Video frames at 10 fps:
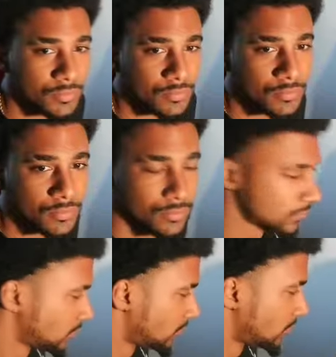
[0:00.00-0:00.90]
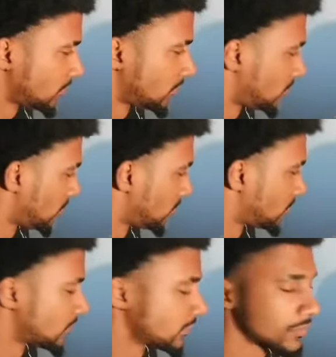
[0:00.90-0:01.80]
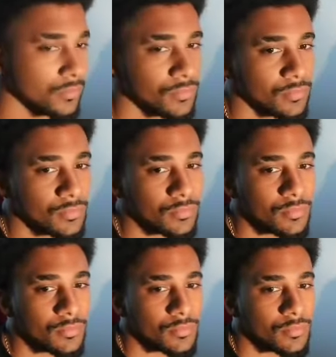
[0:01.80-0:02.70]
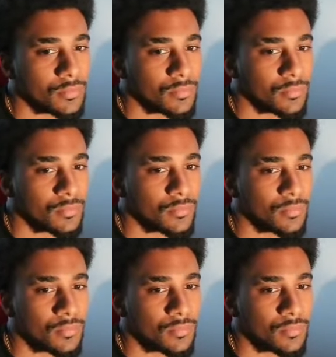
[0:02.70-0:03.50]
No words are spoken by the person on screen.